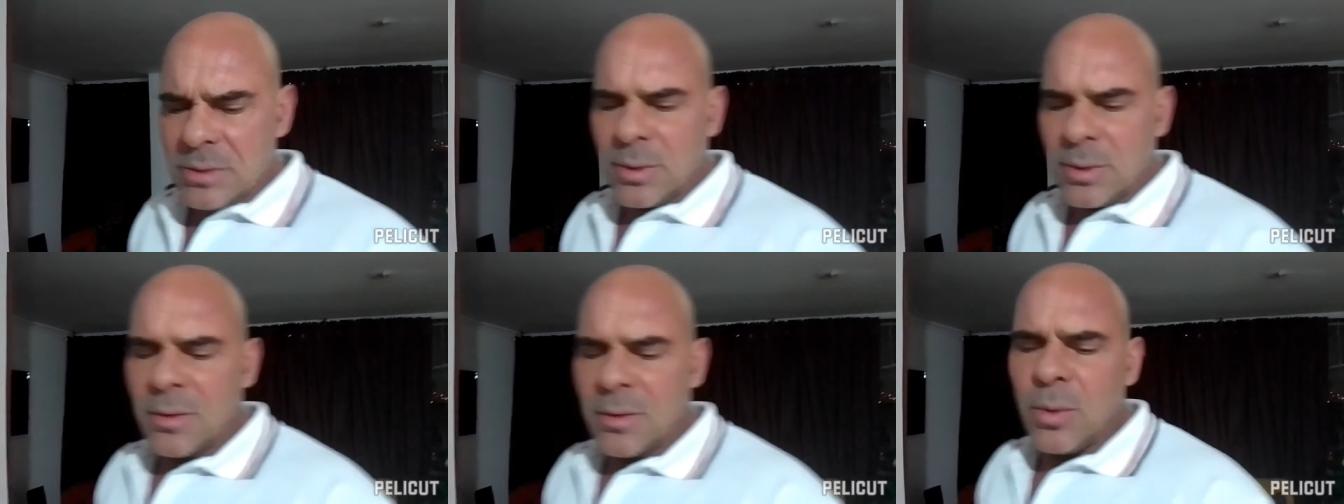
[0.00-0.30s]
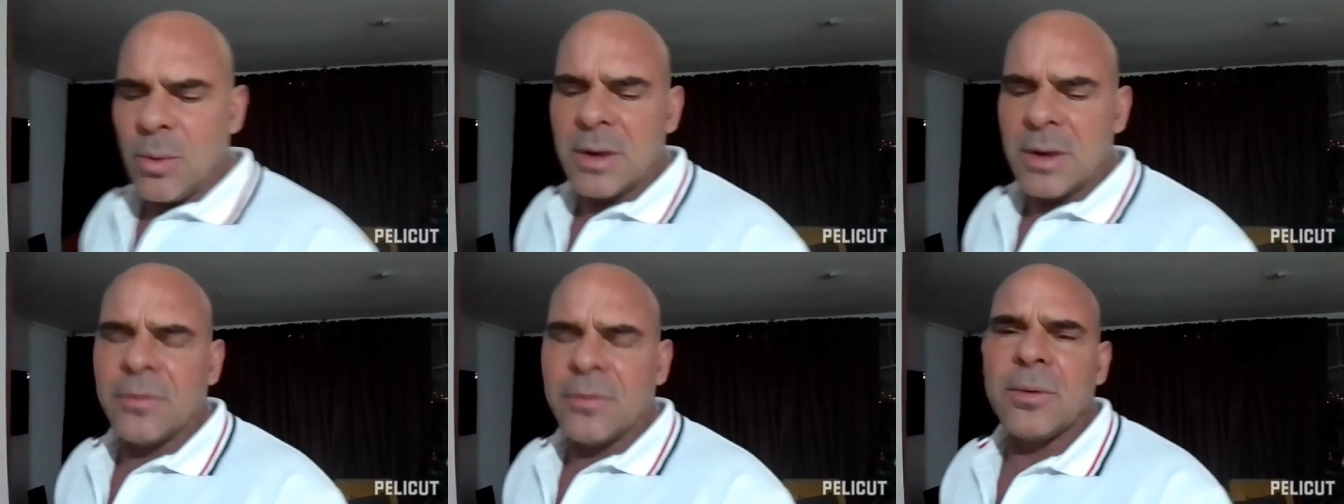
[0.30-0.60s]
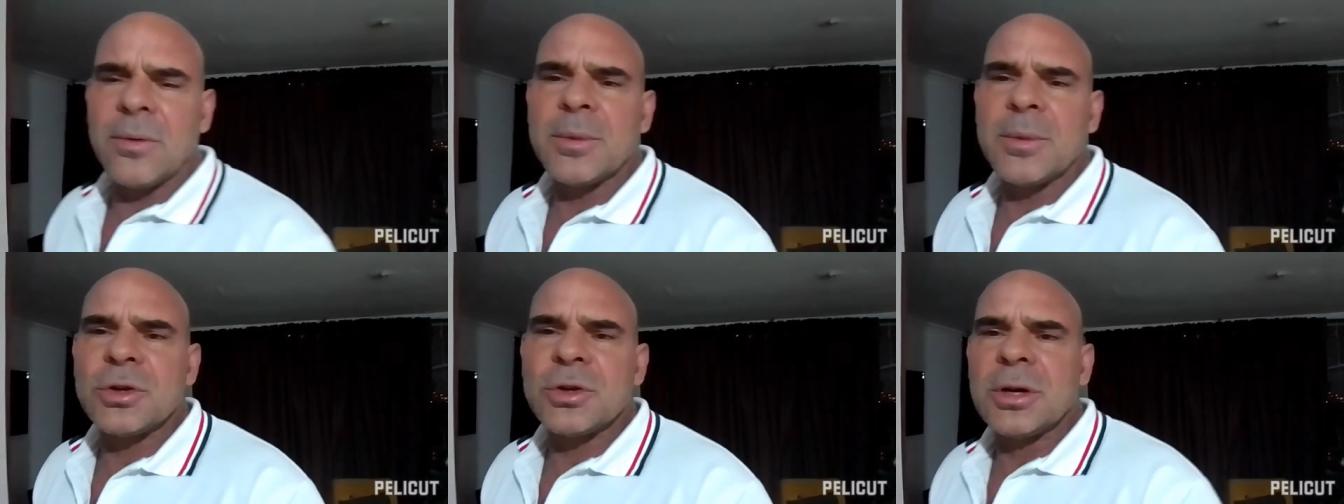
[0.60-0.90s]
What a
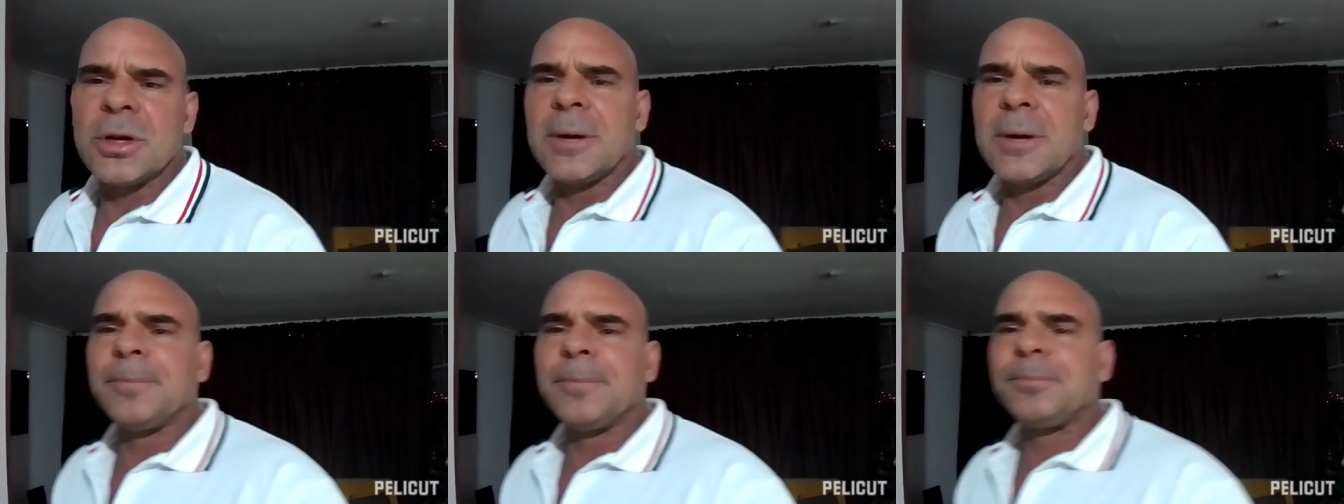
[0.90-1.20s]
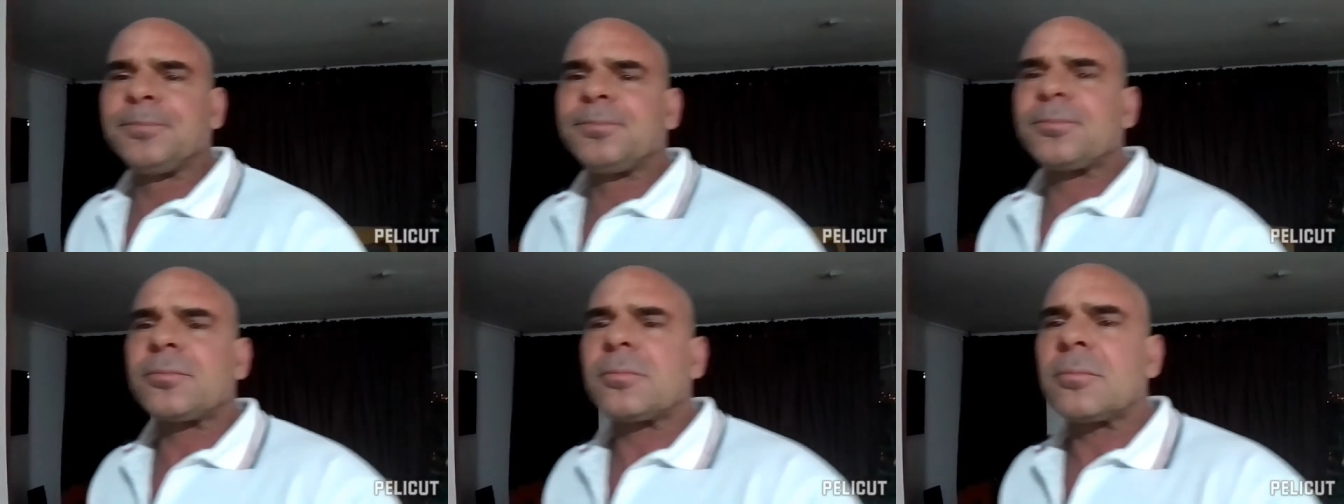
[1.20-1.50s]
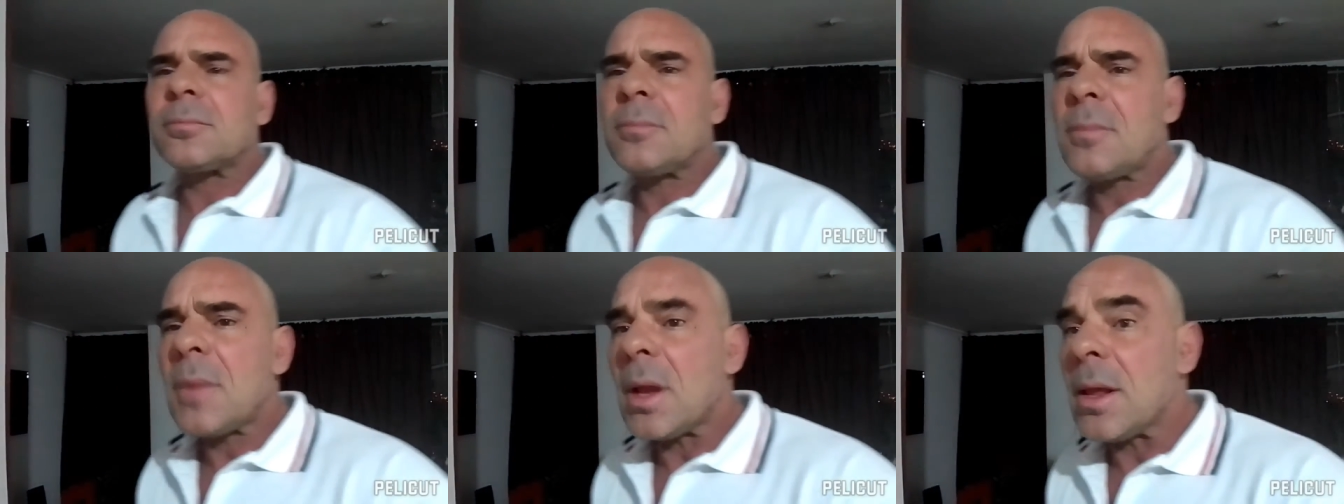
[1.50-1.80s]
wonderful machine.
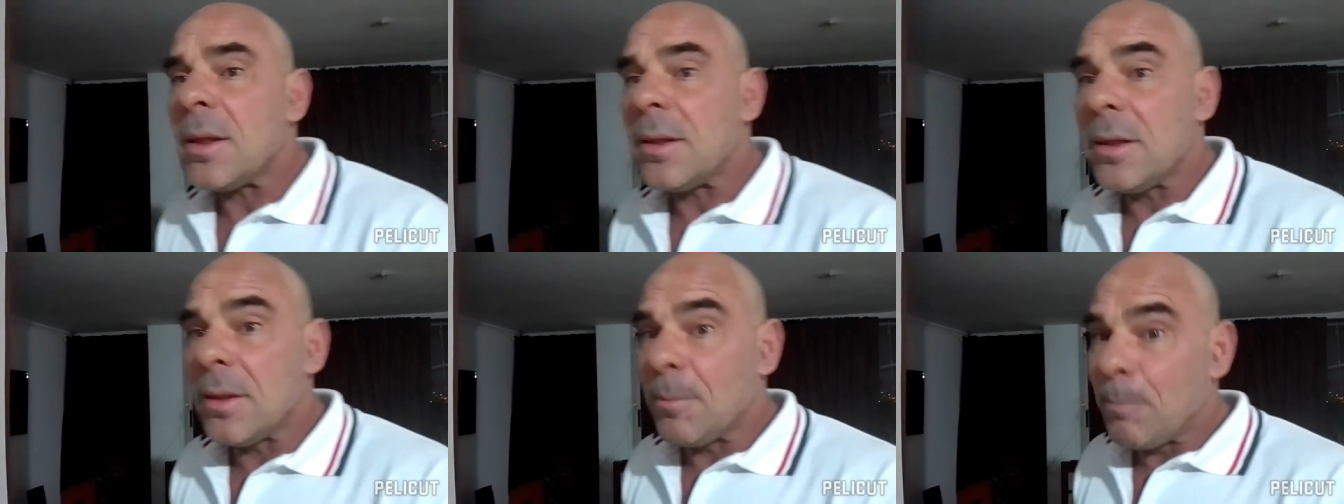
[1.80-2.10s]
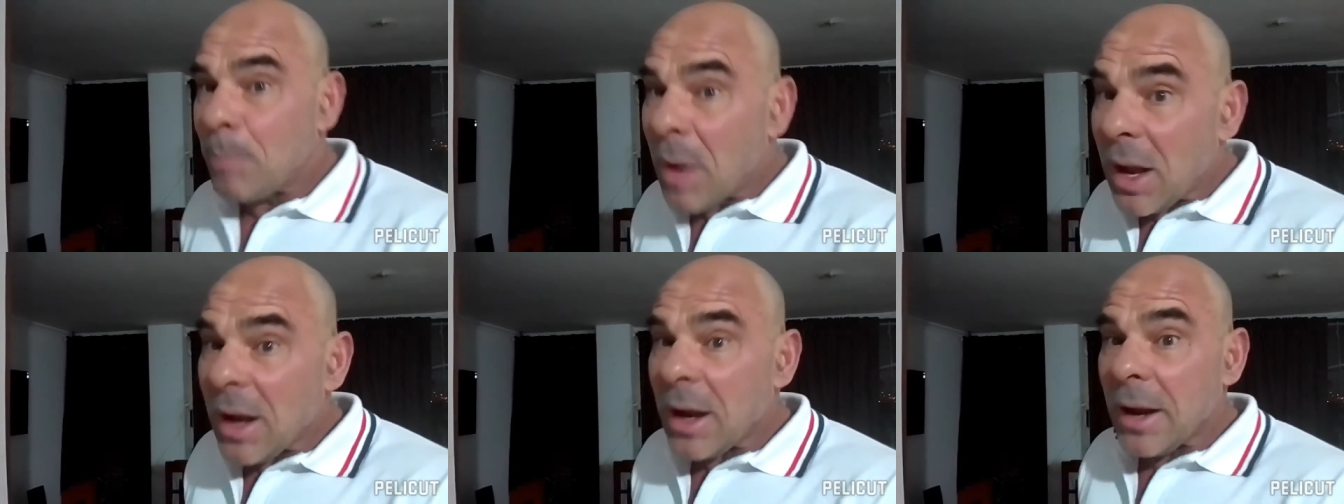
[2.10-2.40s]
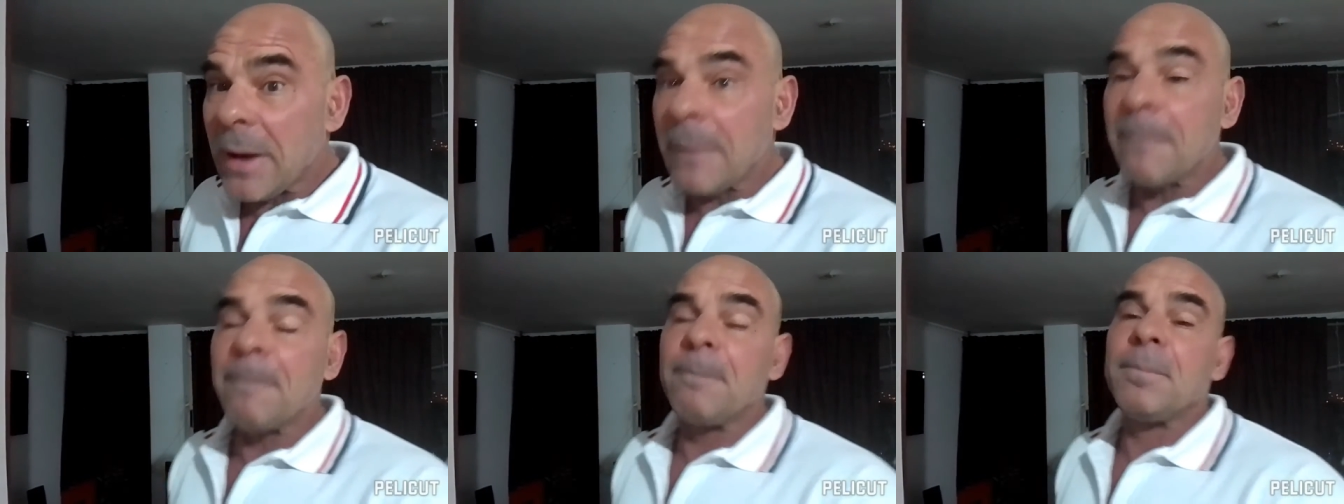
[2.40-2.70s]

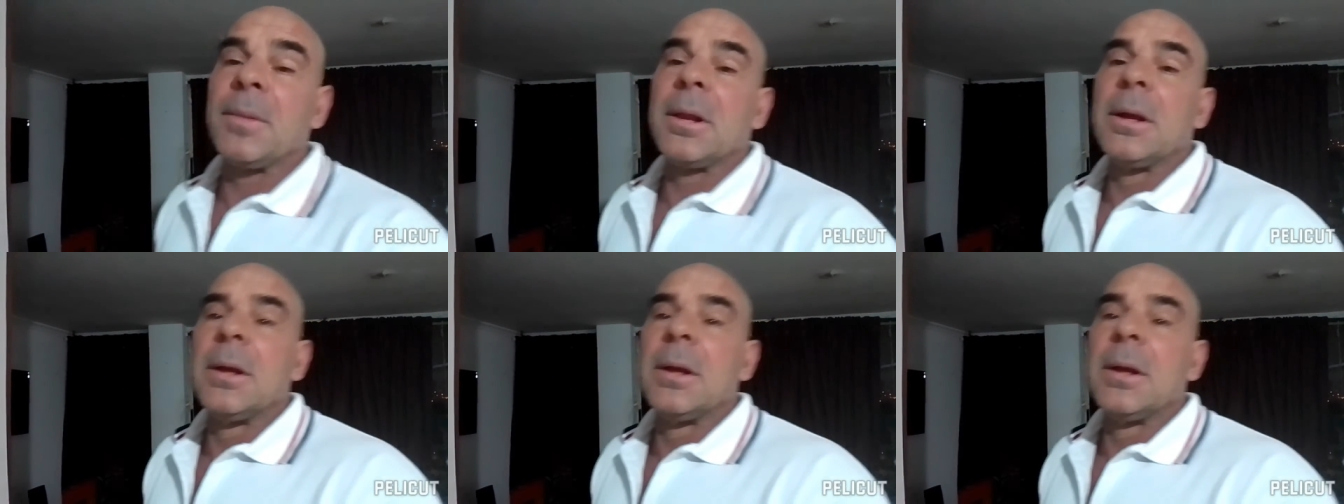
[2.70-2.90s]
But